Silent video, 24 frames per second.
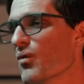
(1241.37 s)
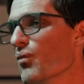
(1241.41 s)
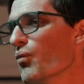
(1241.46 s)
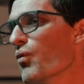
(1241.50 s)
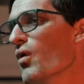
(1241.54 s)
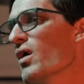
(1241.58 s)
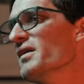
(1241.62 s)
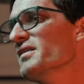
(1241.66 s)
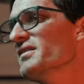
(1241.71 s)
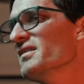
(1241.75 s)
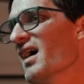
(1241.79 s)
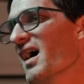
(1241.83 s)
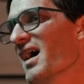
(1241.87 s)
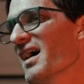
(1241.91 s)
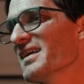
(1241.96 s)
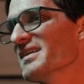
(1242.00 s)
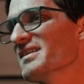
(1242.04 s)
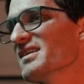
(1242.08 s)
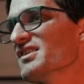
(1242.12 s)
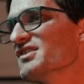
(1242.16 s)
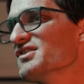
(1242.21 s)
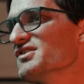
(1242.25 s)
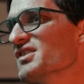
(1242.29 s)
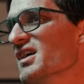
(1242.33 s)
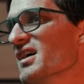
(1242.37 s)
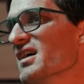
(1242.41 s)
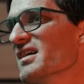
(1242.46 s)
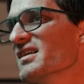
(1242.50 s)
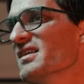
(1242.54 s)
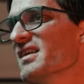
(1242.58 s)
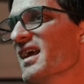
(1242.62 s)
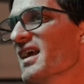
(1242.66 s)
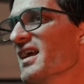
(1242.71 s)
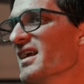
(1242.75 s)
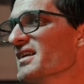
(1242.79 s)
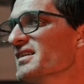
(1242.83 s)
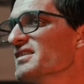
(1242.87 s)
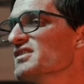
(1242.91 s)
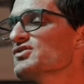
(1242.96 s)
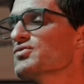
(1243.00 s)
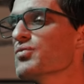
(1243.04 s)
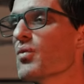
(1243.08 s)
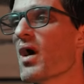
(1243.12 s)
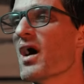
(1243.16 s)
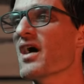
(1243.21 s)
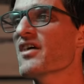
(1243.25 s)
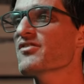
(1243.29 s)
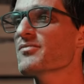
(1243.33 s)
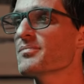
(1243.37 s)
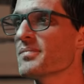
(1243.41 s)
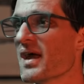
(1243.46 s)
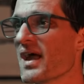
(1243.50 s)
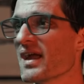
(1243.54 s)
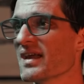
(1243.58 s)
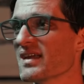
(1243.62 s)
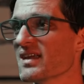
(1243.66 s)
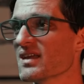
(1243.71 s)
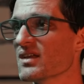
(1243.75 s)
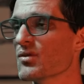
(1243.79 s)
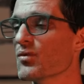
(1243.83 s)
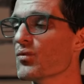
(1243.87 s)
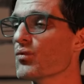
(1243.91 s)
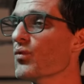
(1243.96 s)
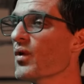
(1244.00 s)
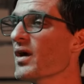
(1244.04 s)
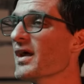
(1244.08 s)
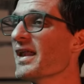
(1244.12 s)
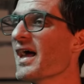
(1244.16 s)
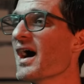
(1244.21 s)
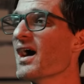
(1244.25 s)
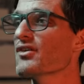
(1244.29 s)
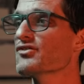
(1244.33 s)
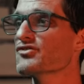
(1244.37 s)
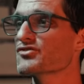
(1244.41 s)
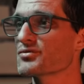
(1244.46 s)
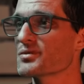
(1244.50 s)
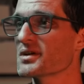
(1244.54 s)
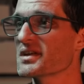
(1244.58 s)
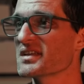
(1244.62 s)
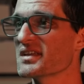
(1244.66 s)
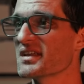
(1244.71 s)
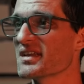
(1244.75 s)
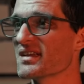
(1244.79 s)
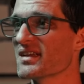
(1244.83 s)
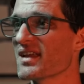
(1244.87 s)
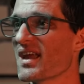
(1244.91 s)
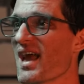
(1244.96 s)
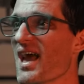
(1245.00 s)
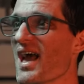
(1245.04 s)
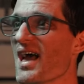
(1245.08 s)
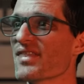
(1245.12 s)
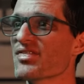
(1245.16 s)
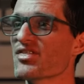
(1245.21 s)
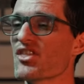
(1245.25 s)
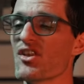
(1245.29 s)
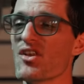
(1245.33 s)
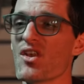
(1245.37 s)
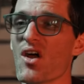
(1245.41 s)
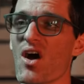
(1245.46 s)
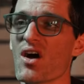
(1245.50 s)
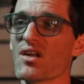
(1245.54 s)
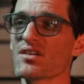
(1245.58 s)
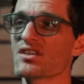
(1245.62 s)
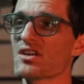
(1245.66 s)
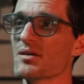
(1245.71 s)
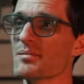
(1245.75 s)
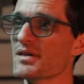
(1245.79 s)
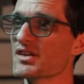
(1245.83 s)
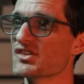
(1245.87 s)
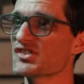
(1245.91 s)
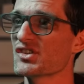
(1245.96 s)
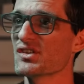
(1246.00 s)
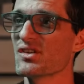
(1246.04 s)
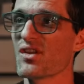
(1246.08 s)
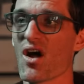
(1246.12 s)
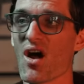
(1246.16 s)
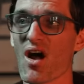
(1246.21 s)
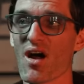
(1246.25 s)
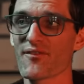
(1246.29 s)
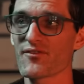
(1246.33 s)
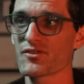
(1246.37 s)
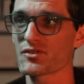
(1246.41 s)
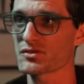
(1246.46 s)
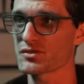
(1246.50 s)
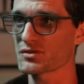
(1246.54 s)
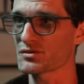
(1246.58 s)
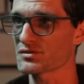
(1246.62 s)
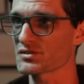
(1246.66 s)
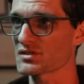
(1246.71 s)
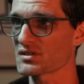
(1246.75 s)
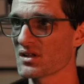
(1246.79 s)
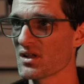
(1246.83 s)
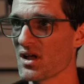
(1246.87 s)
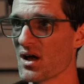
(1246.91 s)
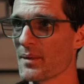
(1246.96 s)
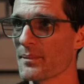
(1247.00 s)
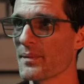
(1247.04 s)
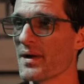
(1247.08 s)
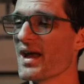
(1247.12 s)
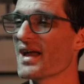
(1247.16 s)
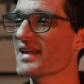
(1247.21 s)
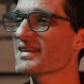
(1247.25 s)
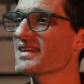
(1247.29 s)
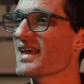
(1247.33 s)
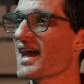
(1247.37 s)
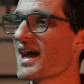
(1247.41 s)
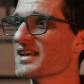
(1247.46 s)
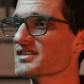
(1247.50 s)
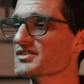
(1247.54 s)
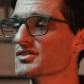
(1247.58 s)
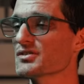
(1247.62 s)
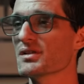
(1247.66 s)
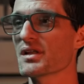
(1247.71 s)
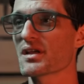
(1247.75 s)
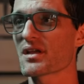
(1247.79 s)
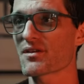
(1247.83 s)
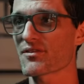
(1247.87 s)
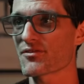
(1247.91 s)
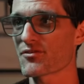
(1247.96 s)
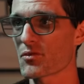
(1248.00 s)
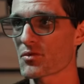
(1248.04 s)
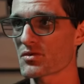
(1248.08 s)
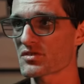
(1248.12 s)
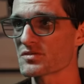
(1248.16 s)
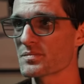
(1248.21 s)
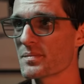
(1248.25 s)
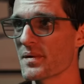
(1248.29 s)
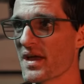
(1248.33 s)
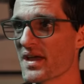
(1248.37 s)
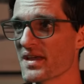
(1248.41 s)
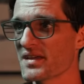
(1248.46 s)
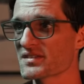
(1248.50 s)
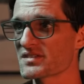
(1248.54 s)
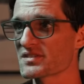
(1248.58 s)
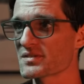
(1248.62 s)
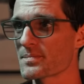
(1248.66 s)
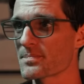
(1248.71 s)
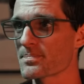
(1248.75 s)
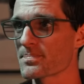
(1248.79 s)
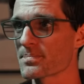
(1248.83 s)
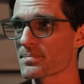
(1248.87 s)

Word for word: One night, Dunn and his wife Peggy went out drinking at the Non Commissioned Officers Club at Castle Air Force Base.